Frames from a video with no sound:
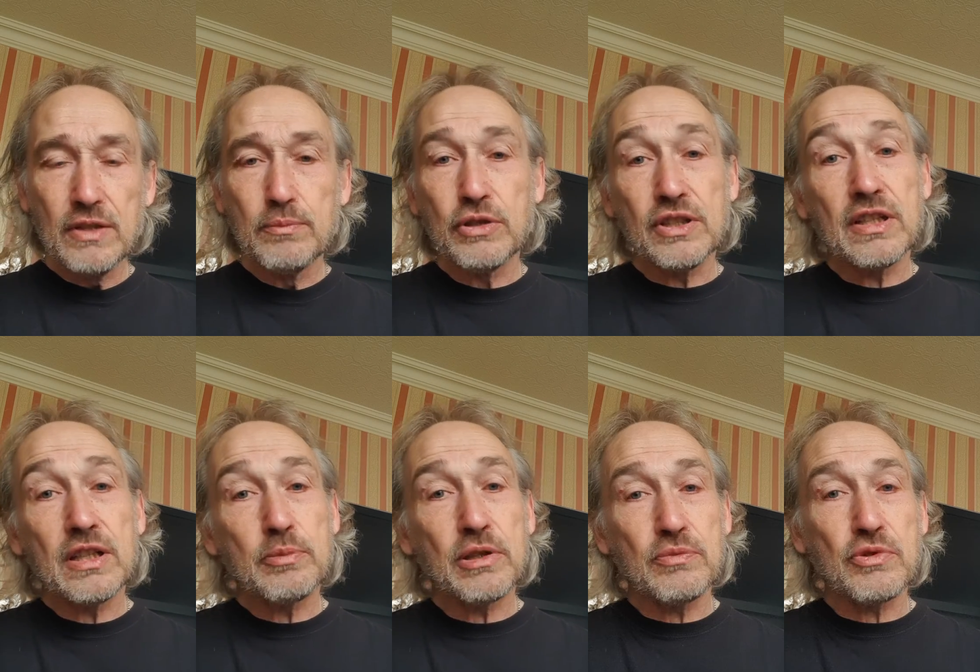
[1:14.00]
But there are
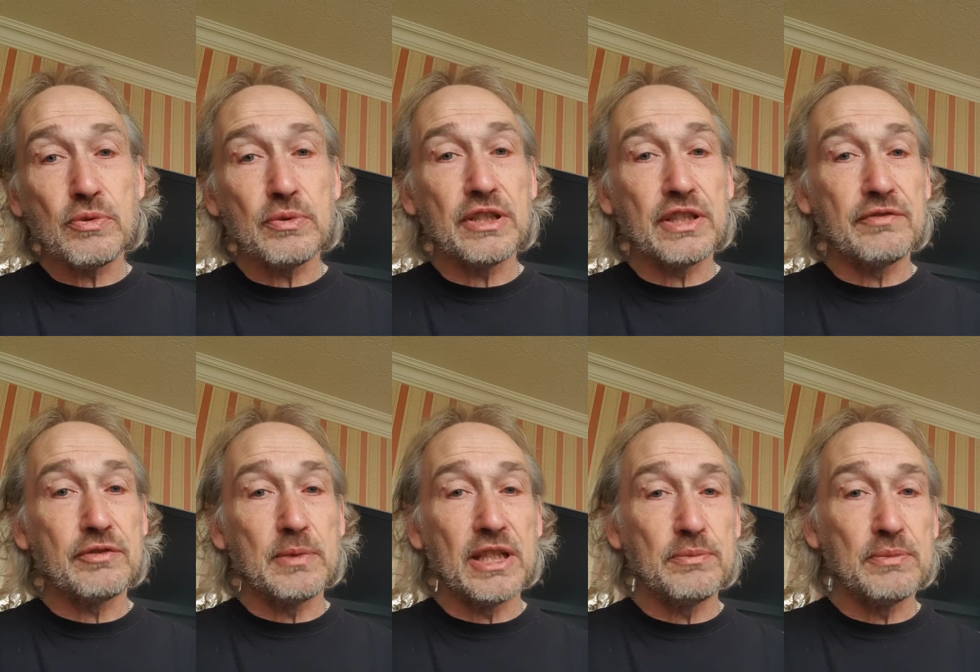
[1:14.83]
problems with working
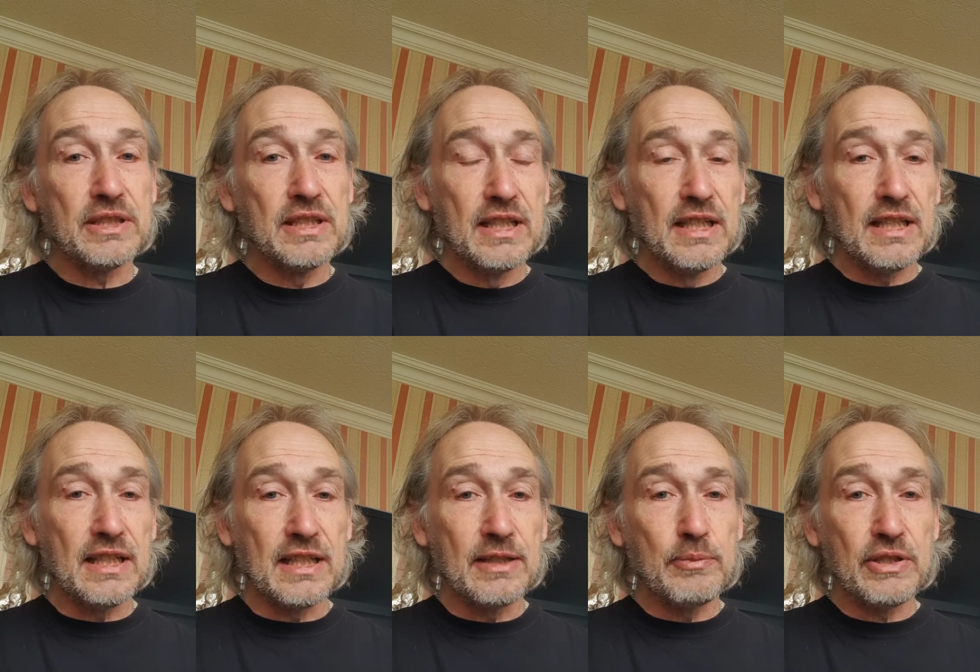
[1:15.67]
from
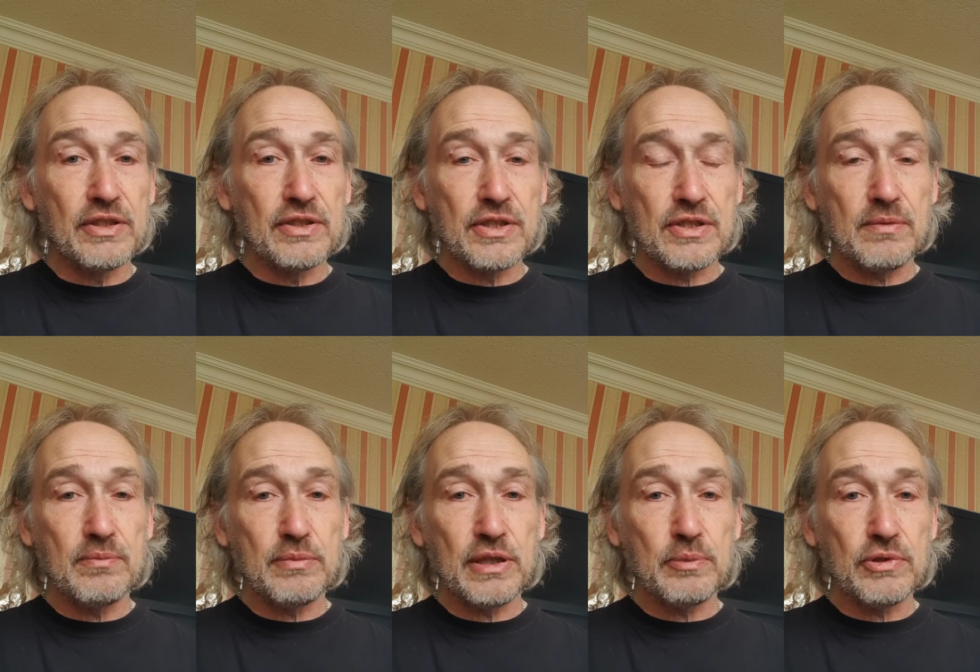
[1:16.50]
home because
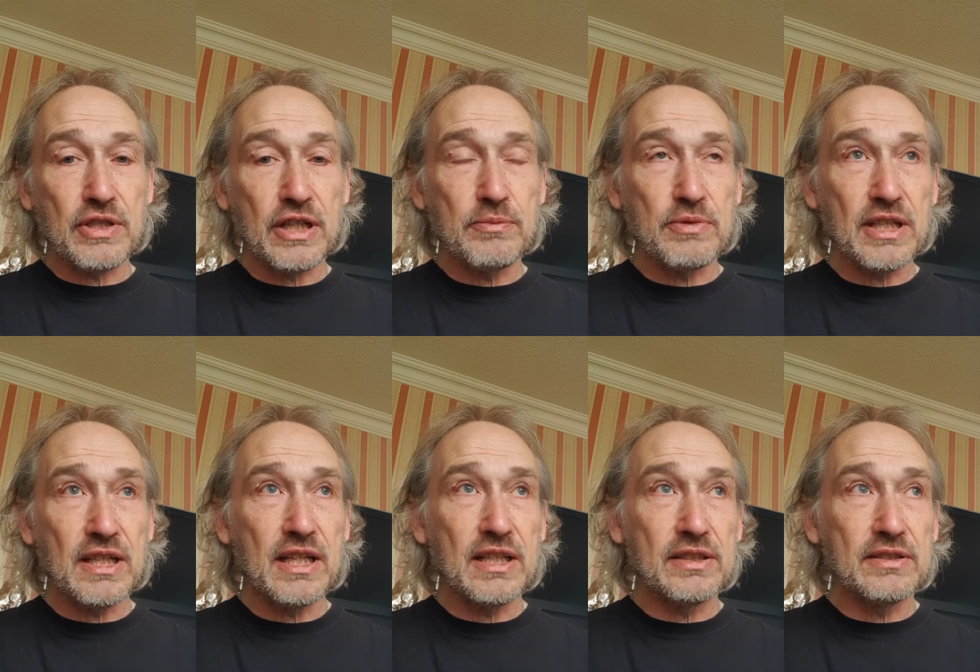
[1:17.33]
people's homes
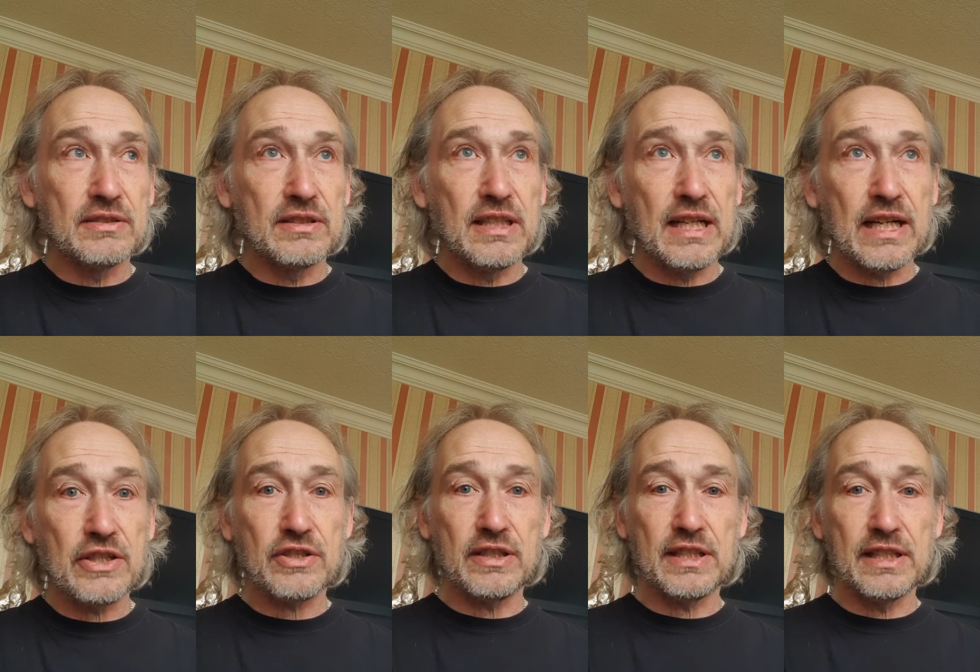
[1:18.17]
aren't
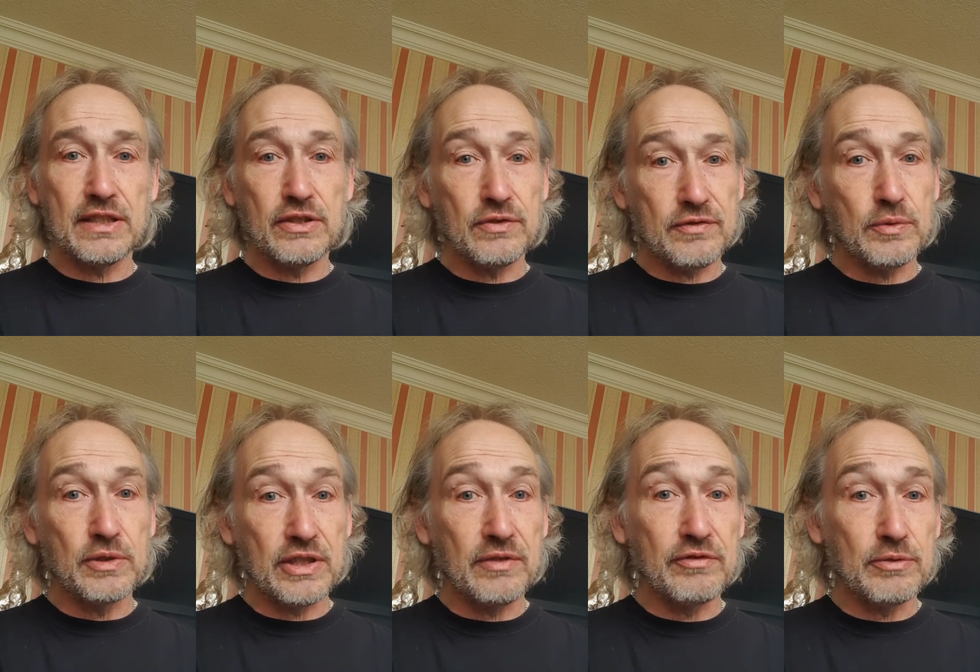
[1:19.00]
actually geared up for
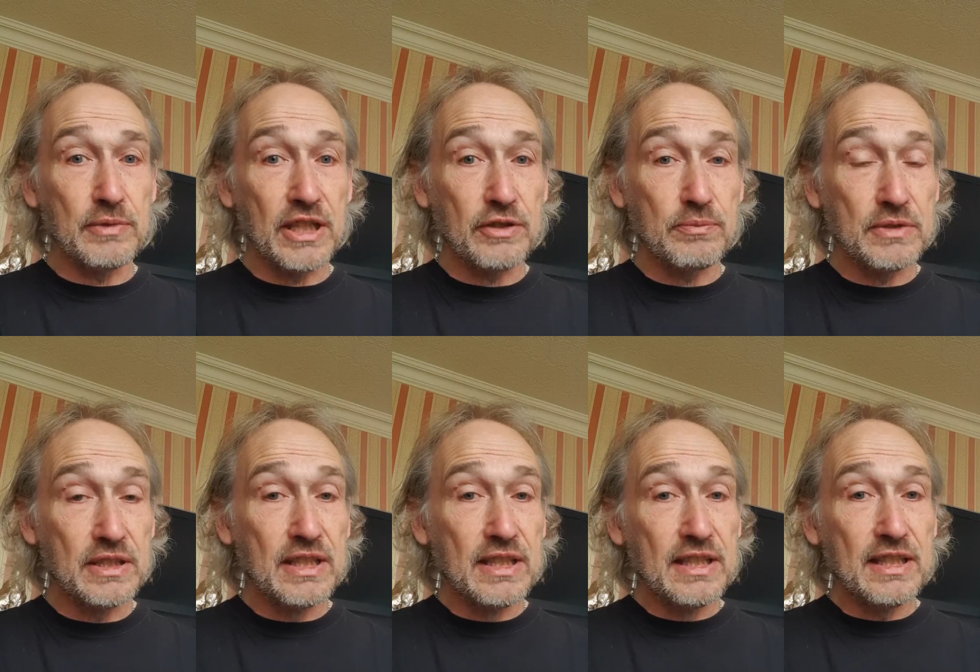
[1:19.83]
working from home
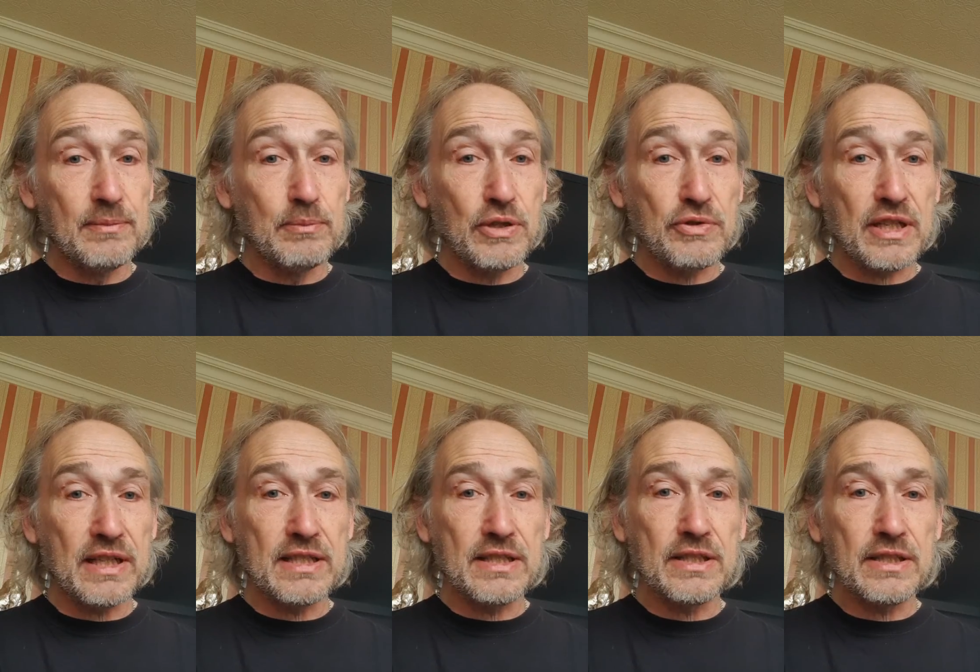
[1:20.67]
in most
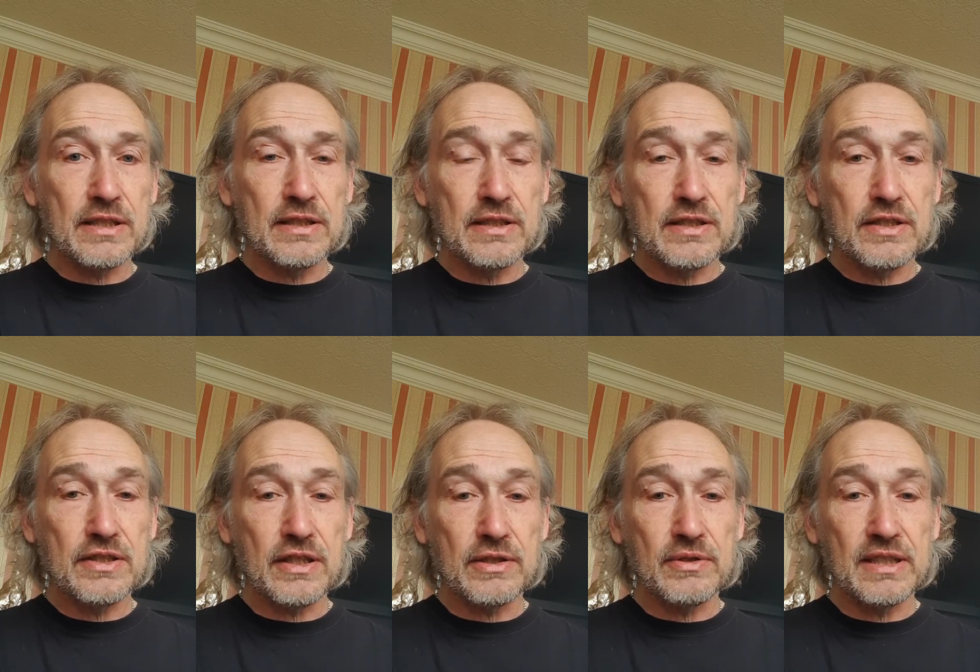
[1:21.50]
cases.
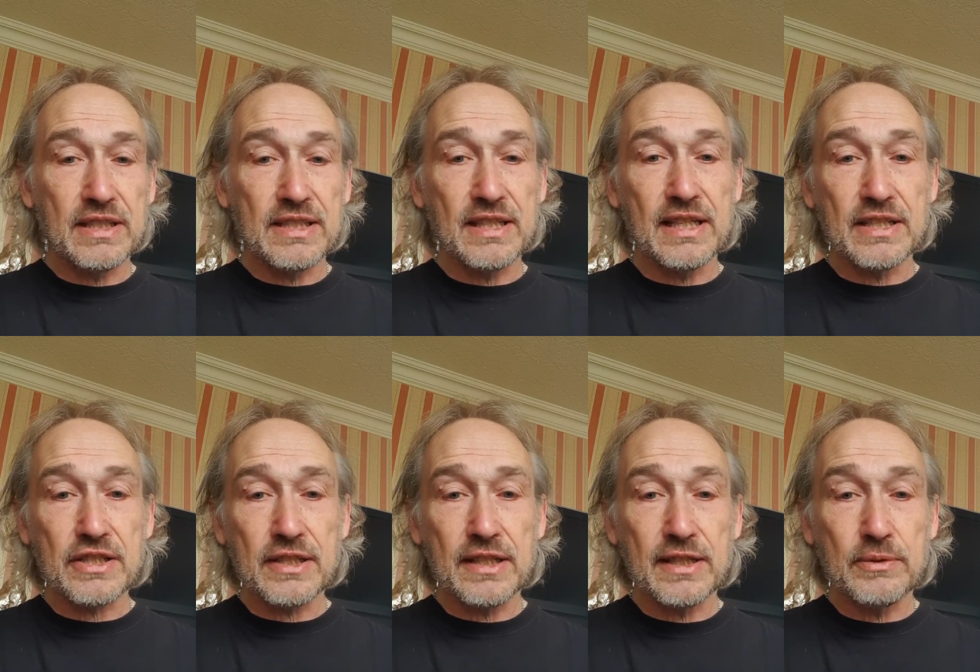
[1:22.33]
So the internet's
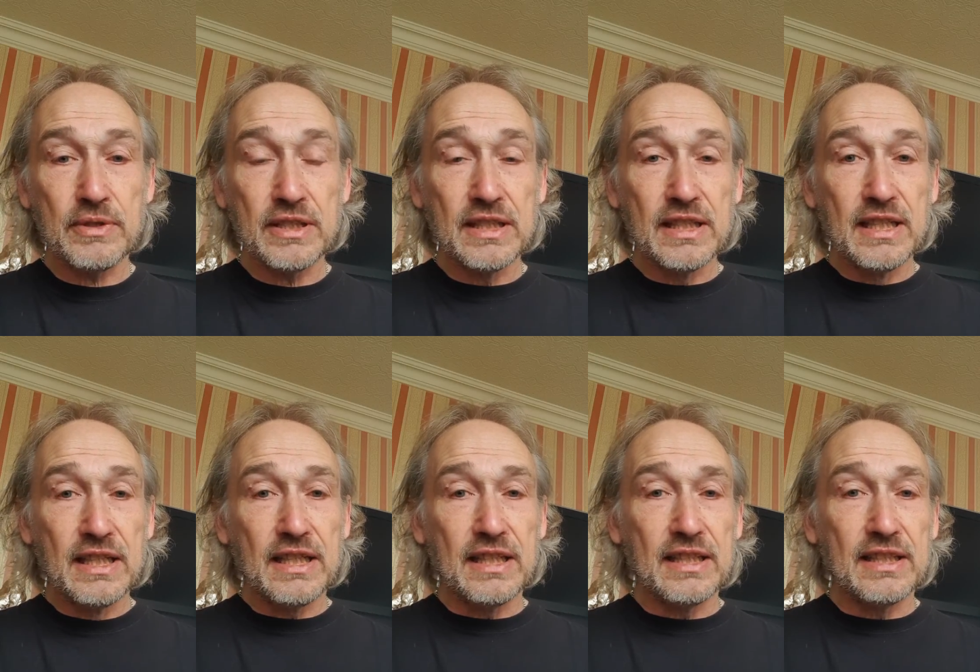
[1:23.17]
slow,
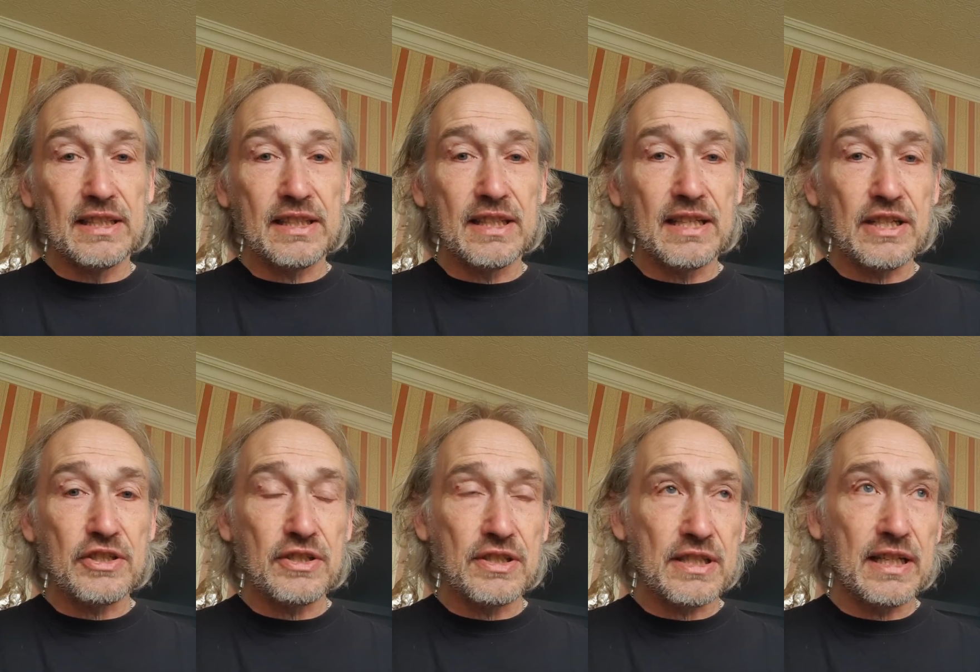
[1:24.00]
the
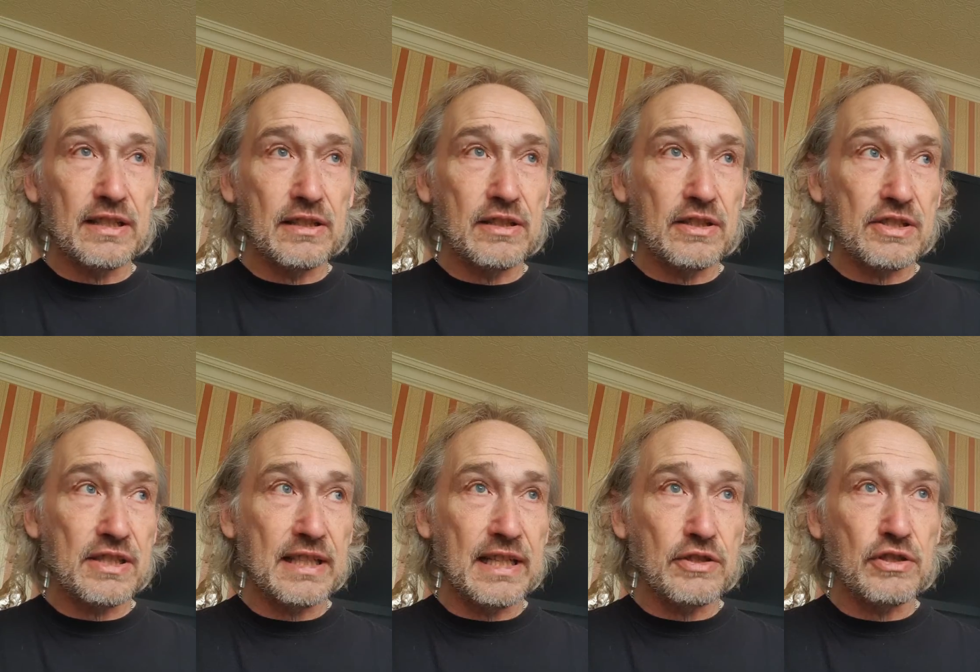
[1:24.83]
connections get lost,
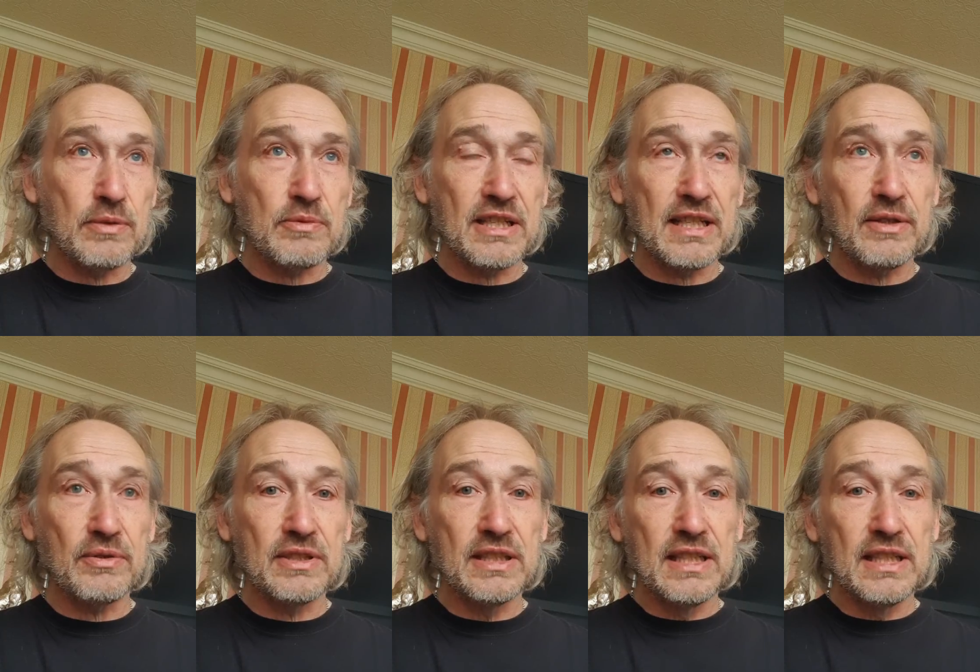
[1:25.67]
they get dropped out,